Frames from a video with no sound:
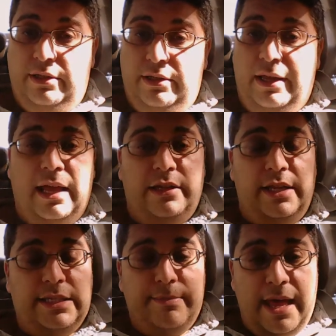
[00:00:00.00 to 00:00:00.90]
Again,
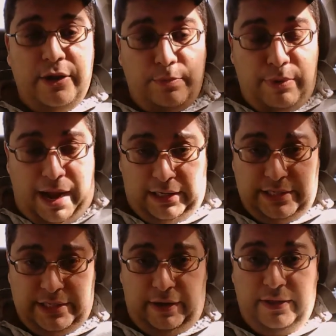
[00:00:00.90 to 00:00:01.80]
doesn't matter your
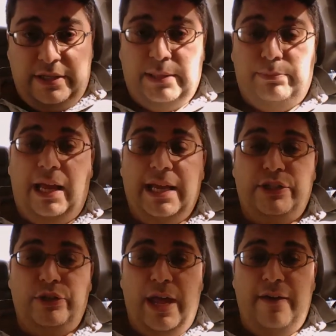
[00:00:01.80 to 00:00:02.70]
practice area. This applies
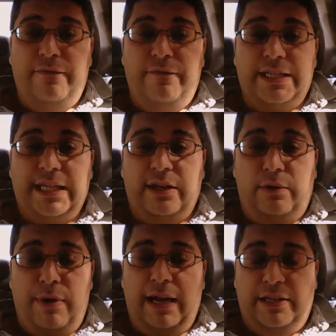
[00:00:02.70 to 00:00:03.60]
to every single
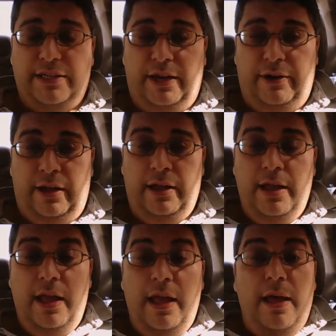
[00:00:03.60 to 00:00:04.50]
practice area.
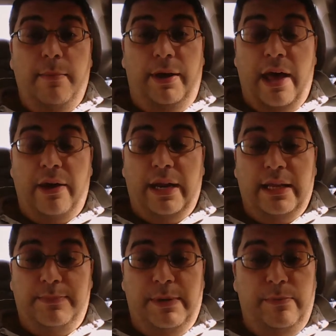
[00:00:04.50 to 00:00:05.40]
But
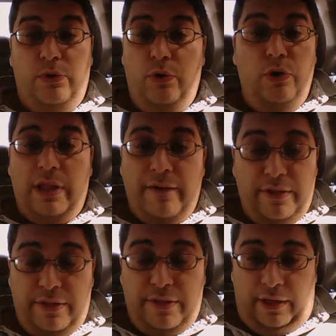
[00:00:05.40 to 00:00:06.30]
nowadays, people Google
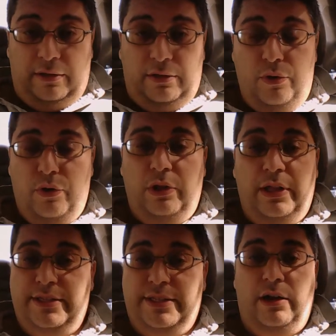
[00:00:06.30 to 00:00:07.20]
everything. Google
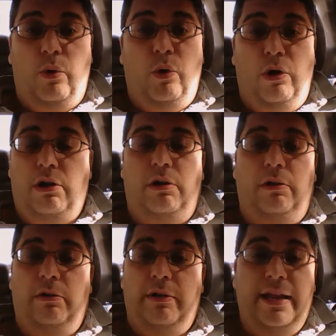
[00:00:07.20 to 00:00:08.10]
is their
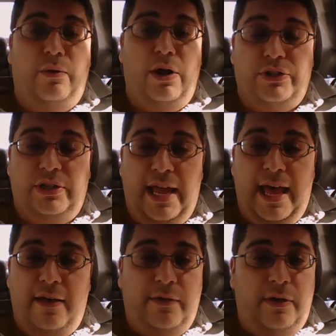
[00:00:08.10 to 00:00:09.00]
oracle. Any question they
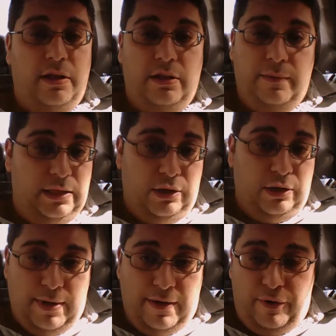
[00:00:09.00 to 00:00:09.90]
have, let me look
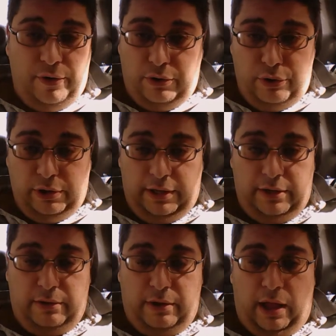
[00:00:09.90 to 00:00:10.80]
at my phone and Google it,
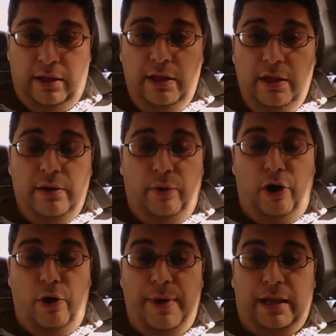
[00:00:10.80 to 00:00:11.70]
okay? Or
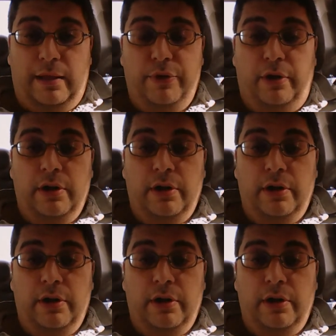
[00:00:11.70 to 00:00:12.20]
go on my computer.